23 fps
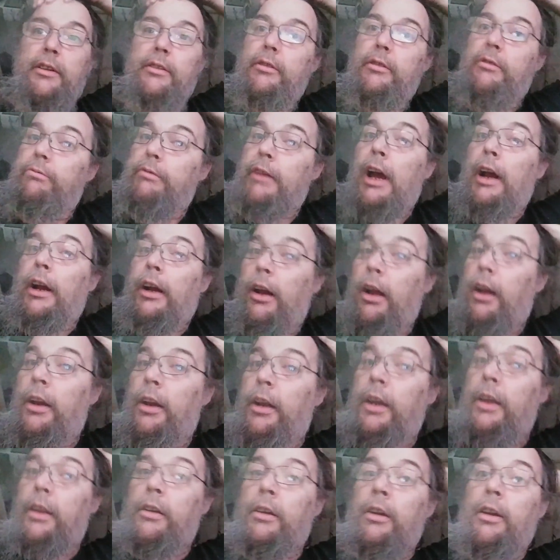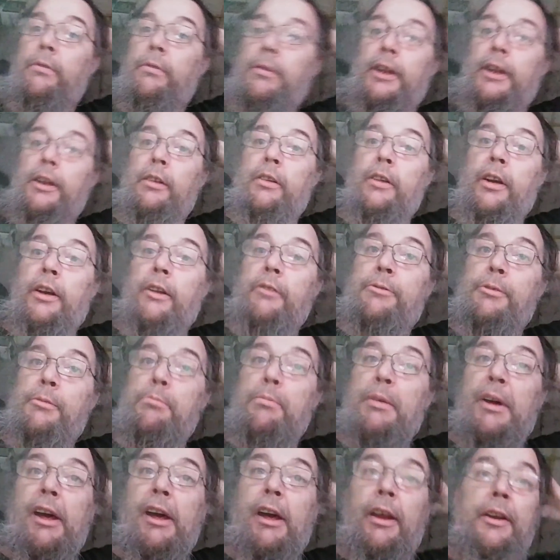I'm not gonna either. I'm getting ready for
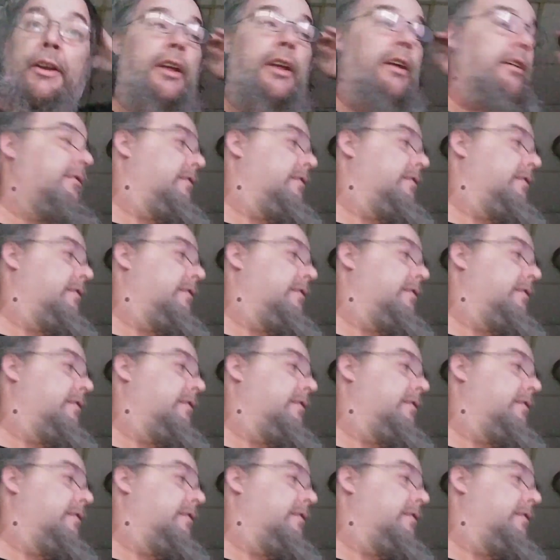bed.